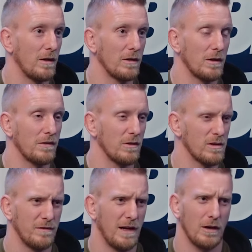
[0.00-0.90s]
I think it
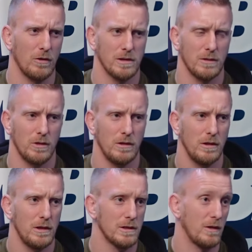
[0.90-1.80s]
was Valor or someone.
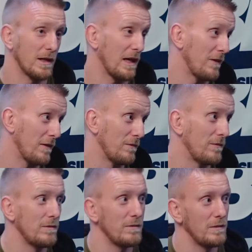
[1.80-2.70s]
So I gave
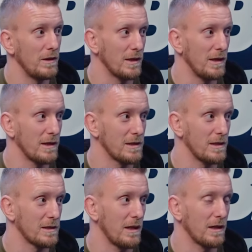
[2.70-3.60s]
him the gi, because
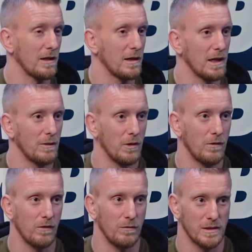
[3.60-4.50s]
he's like a guy coming
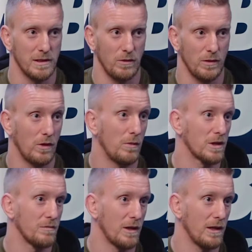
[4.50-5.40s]
over from Brazil, yeah, with not
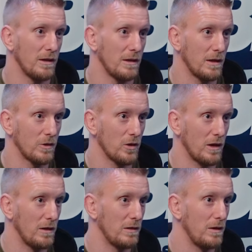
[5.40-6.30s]
much money, you know, trying
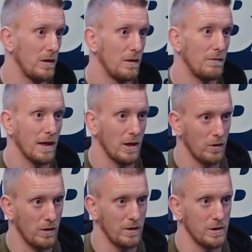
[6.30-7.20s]
to make a
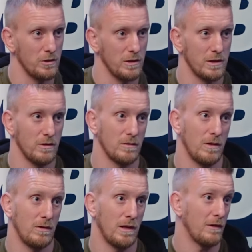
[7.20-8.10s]
career in jiu-jitsu as
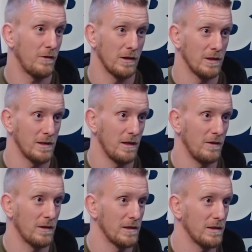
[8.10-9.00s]
well, and he fucking deserve
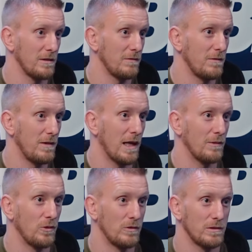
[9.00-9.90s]
it because he's an
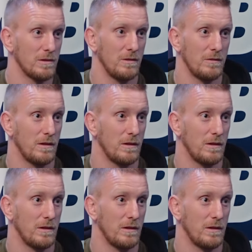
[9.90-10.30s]
animal. So yeah.